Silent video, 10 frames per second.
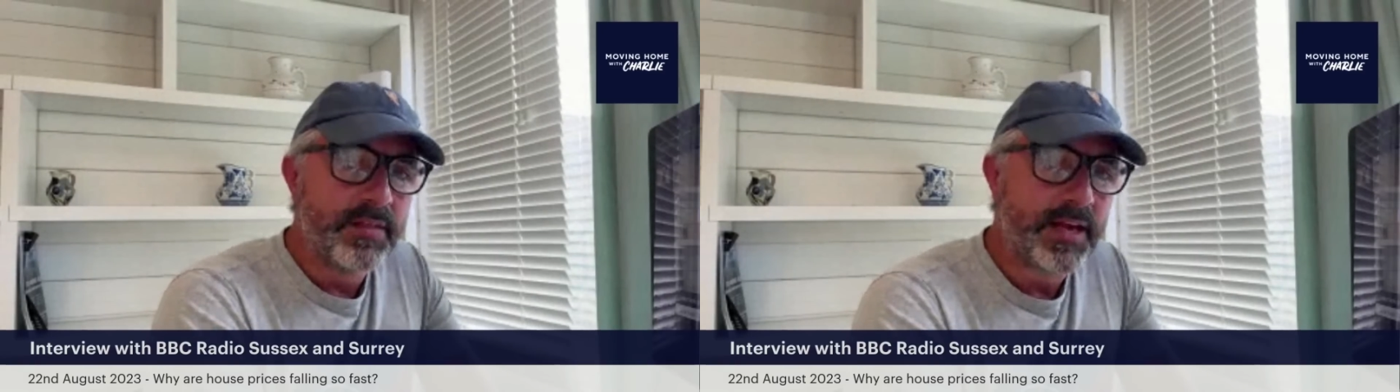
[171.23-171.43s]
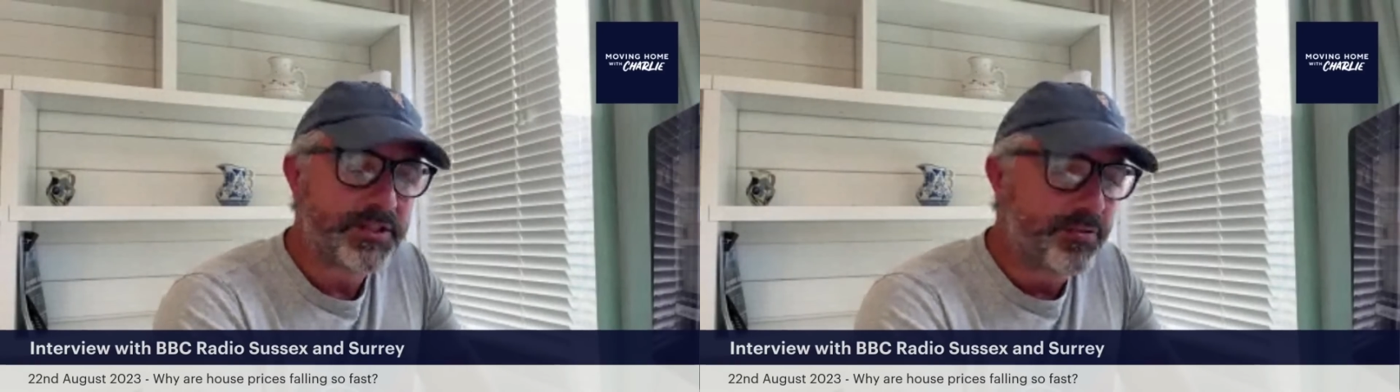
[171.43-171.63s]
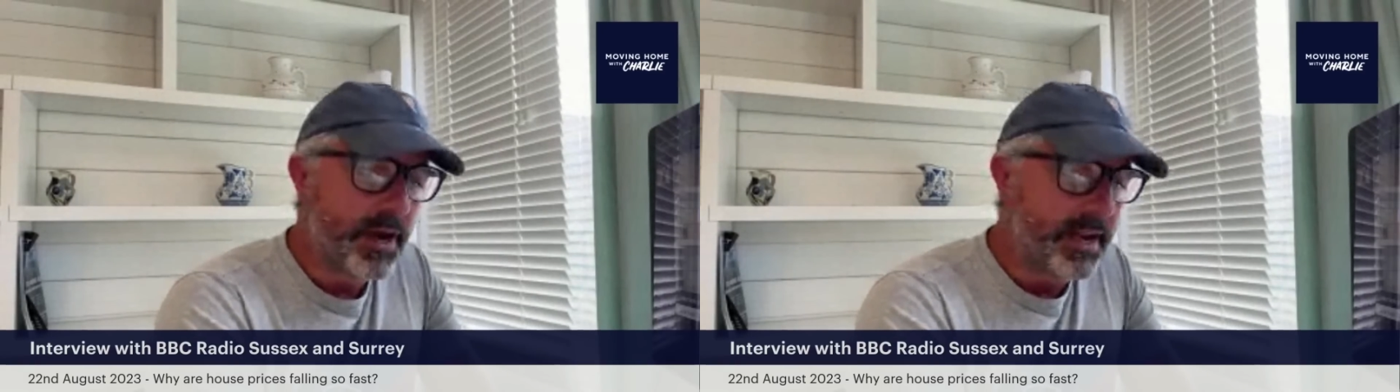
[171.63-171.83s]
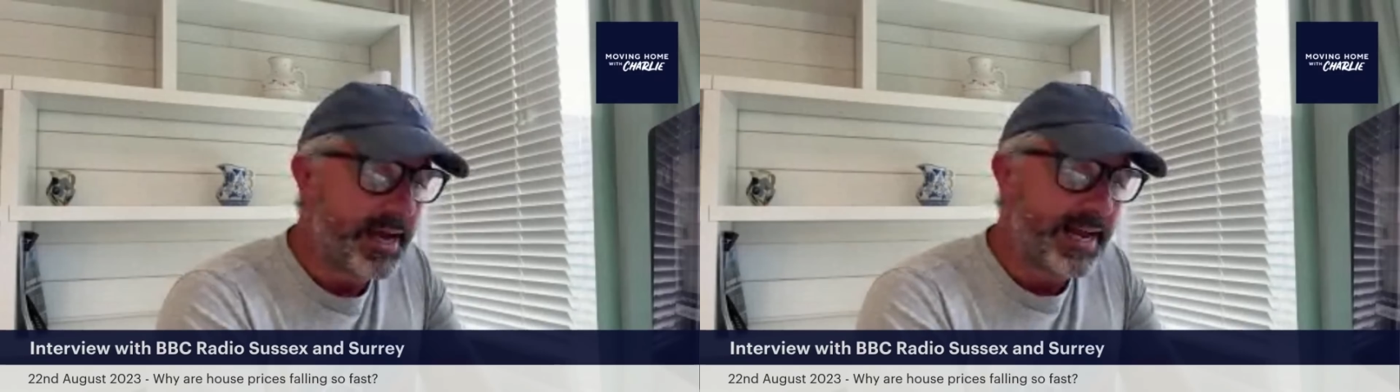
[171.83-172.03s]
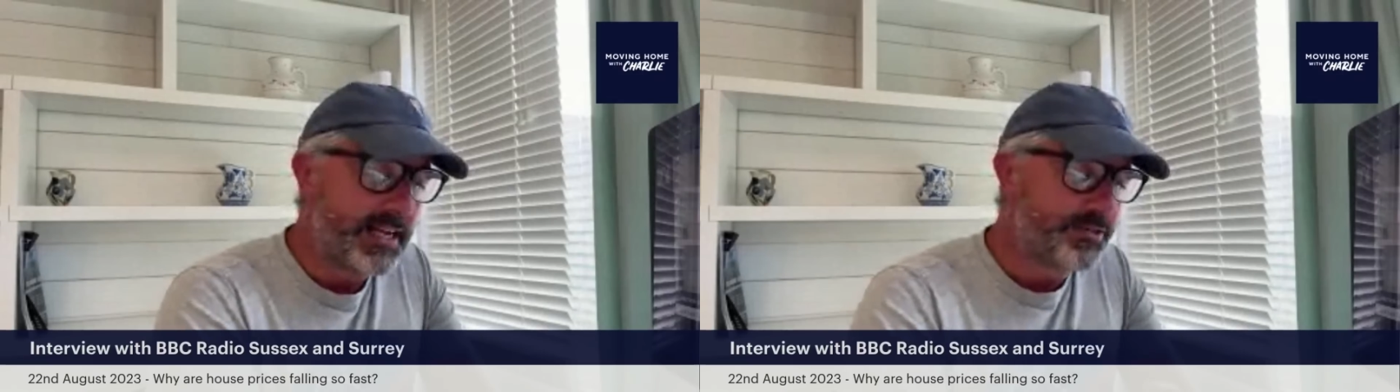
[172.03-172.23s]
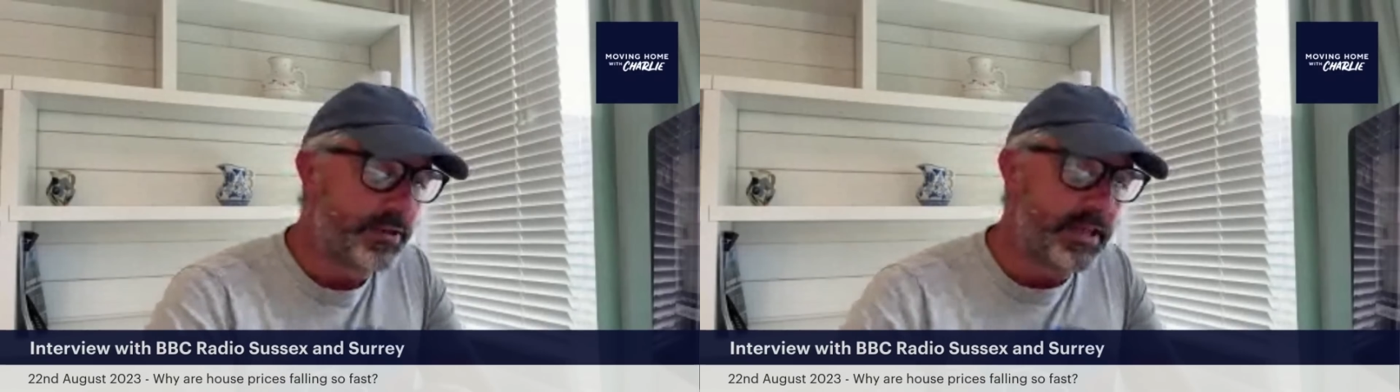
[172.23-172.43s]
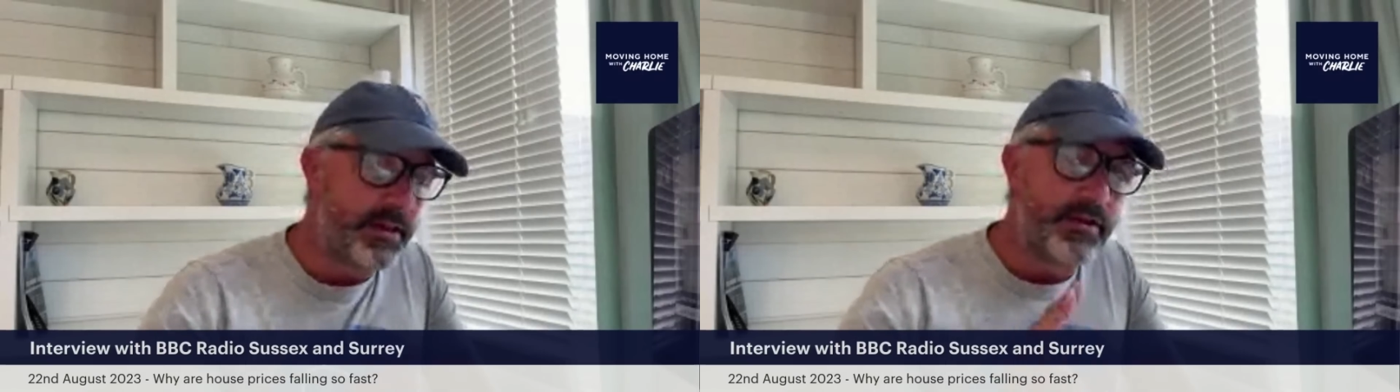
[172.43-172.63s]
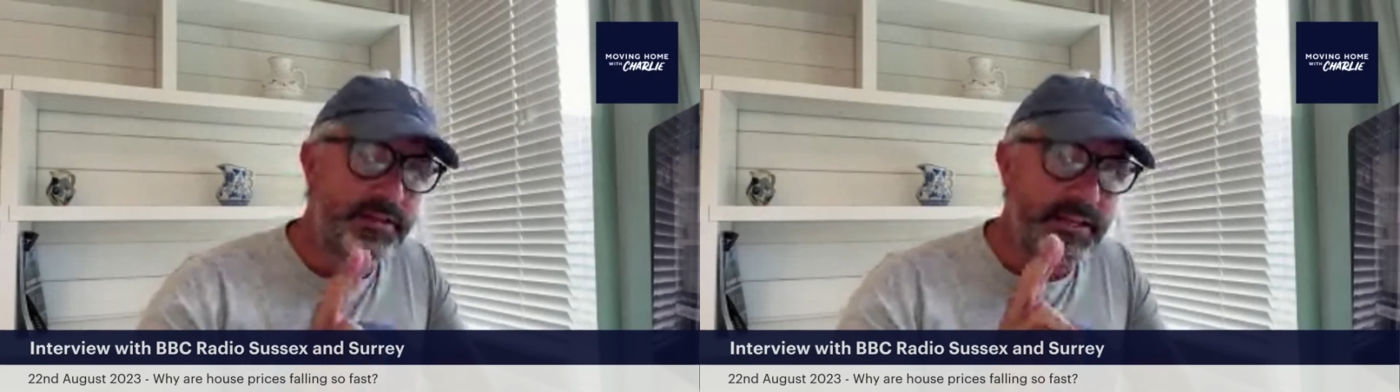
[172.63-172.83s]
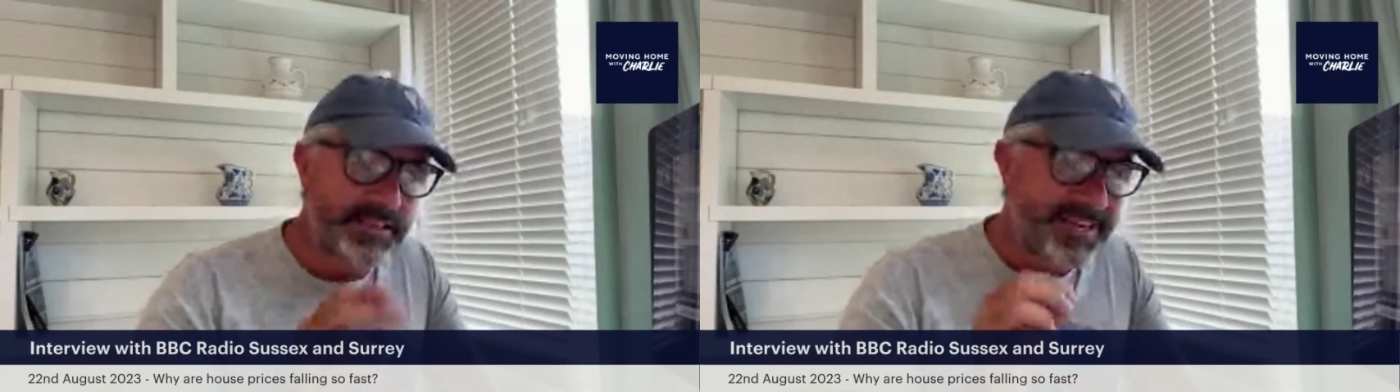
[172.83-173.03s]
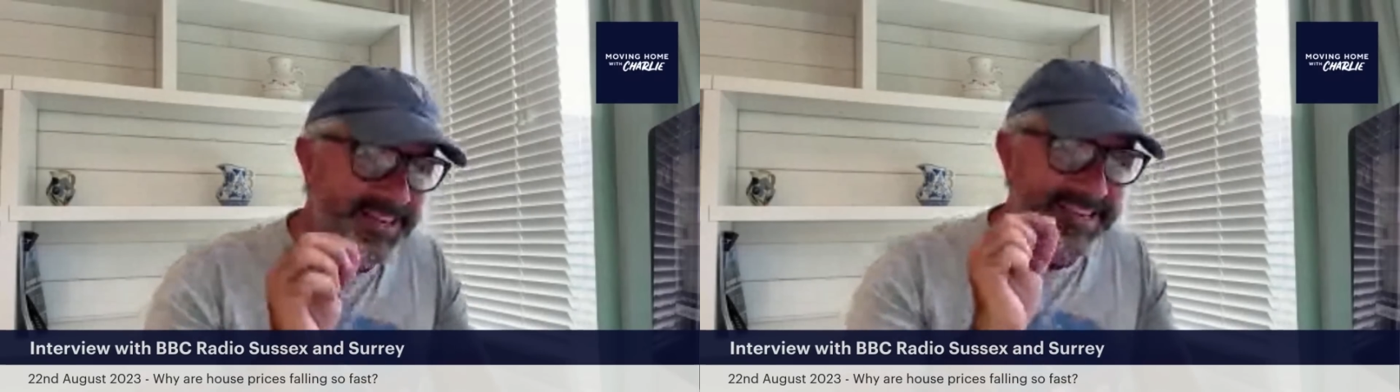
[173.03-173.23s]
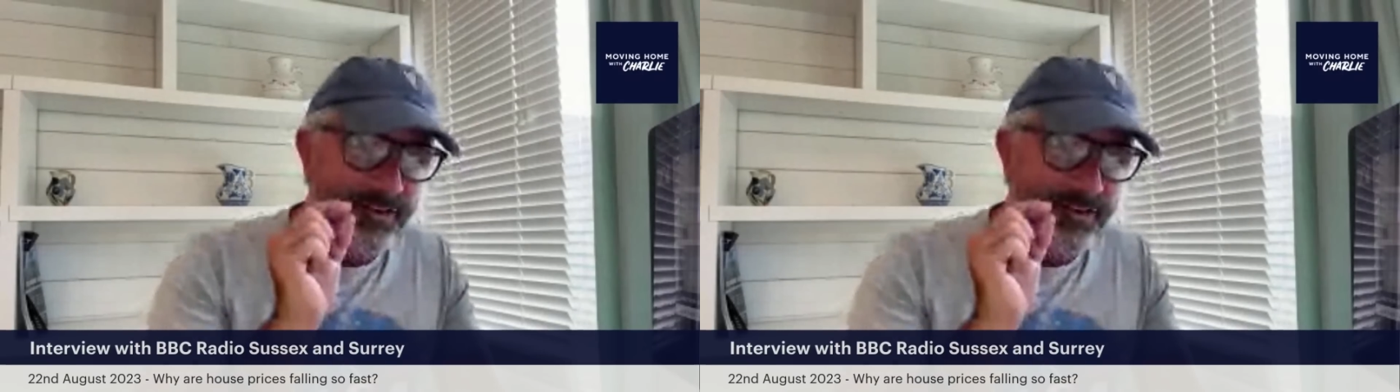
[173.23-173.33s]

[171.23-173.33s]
That's right, and there's a